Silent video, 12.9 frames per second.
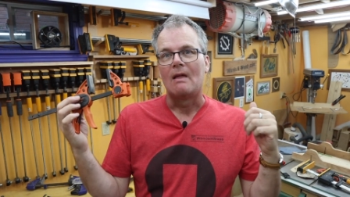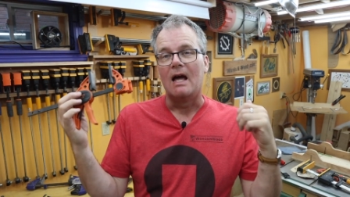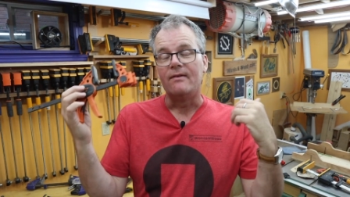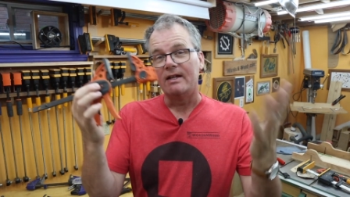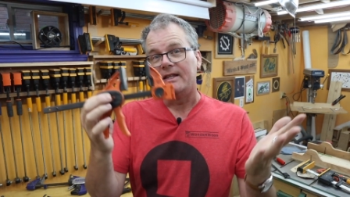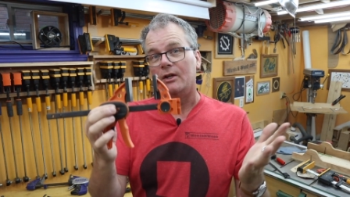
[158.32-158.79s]

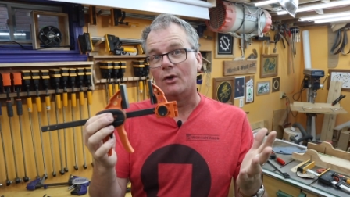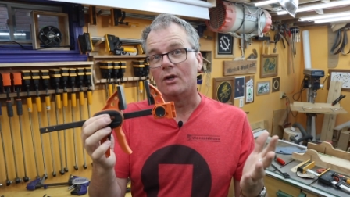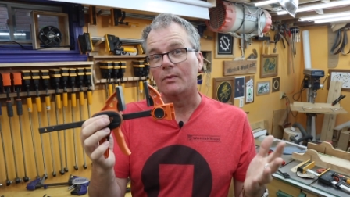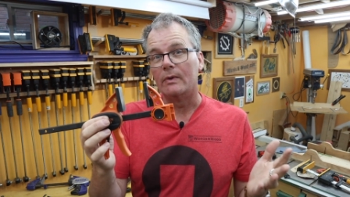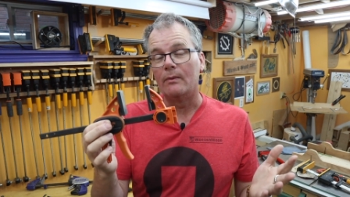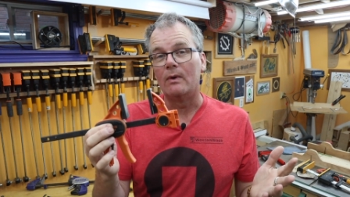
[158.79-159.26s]
I've had the
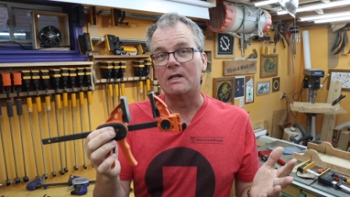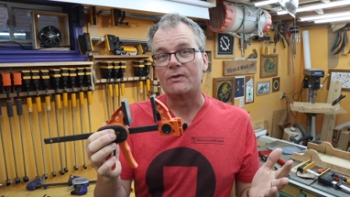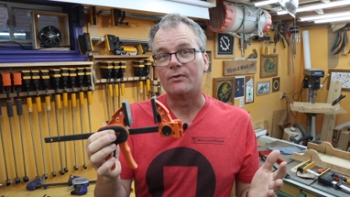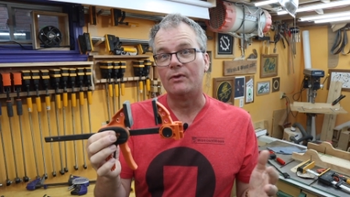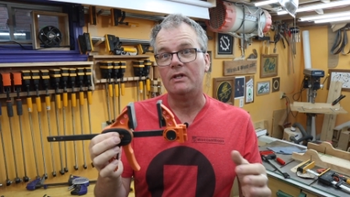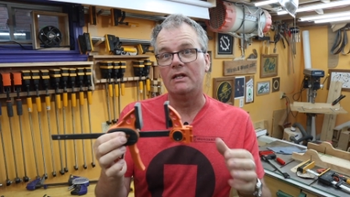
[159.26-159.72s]
Irwin ones
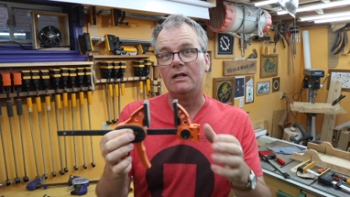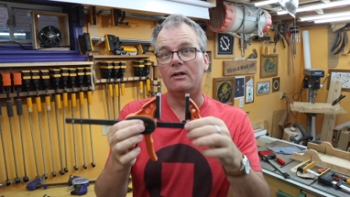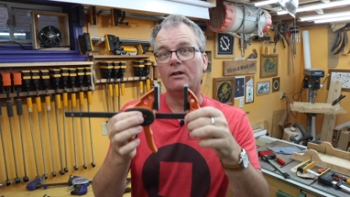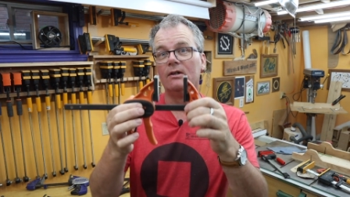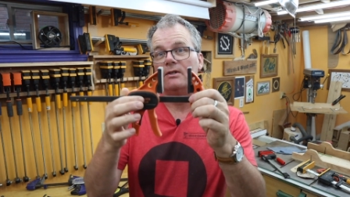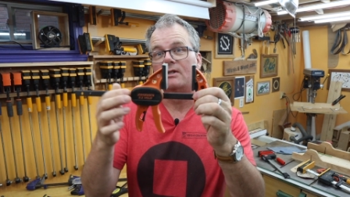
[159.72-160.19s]
for
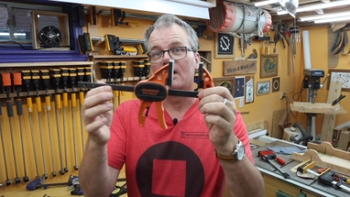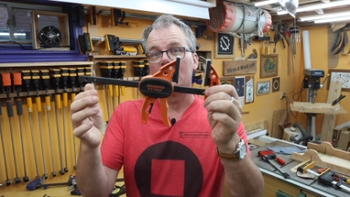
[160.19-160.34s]
years,